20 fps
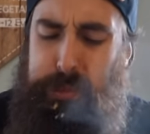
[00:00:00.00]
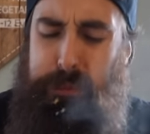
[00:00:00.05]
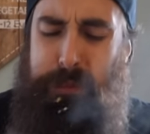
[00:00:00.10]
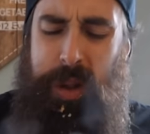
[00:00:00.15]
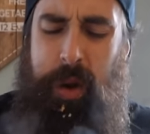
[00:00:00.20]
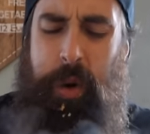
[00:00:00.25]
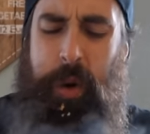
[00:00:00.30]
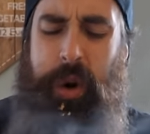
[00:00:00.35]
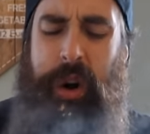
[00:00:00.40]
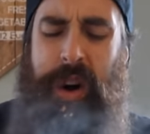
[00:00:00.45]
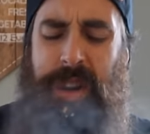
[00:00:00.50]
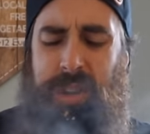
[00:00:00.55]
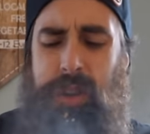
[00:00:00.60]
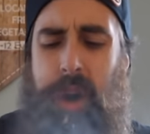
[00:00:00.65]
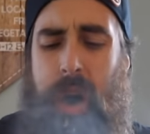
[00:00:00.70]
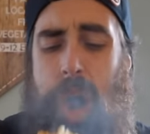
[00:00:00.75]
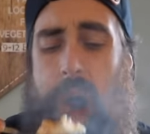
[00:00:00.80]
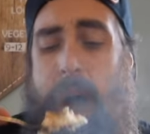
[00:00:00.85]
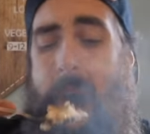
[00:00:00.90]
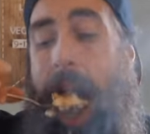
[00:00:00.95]
And the
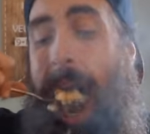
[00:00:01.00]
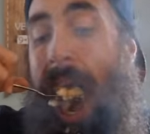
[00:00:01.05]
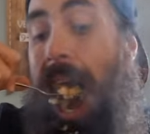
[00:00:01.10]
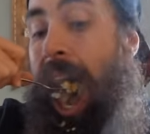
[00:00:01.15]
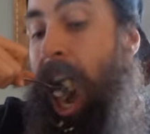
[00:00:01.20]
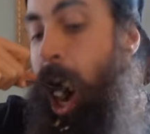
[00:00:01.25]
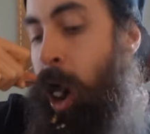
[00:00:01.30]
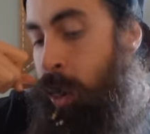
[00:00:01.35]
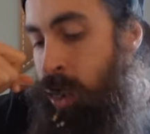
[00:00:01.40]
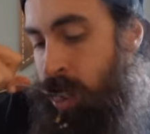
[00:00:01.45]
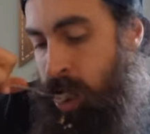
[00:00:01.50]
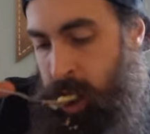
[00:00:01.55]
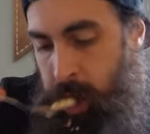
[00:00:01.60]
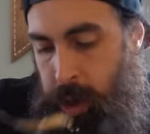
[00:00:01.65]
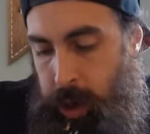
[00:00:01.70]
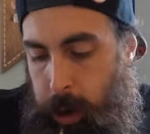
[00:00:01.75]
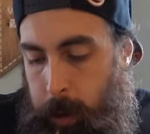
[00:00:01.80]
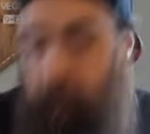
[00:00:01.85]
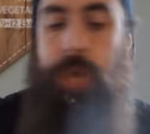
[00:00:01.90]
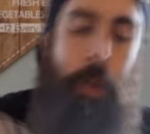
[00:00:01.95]
last time pretty much I ate
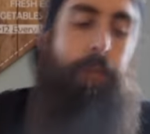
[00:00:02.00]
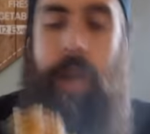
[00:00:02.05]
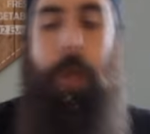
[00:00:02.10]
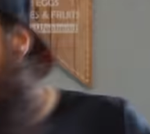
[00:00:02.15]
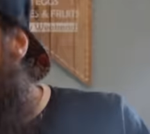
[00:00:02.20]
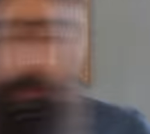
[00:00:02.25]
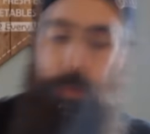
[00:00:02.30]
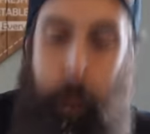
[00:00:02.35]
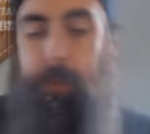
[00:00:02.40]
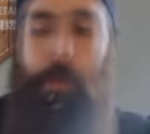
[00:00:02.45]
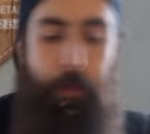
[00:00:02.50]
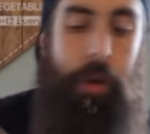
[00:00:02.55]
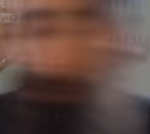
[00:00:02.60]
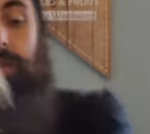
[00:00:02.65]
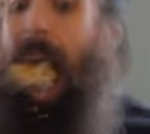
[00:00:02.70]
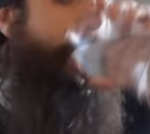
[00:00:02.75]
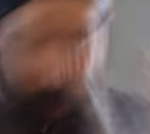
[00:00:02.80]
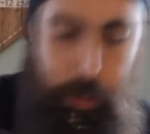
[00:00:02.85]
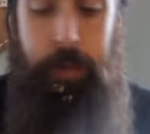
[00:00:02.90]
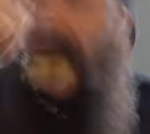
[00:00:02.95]
fast was the contest in
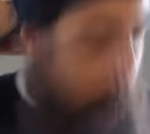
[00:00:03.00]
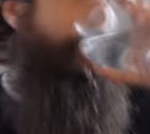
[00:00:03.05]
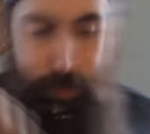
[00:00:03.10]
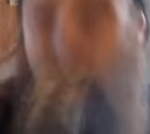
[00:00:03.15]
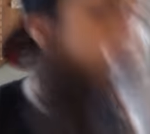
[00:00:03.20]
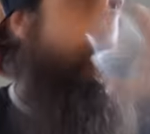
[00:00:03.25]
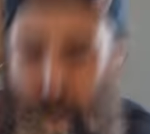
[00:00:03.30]
Canada, right?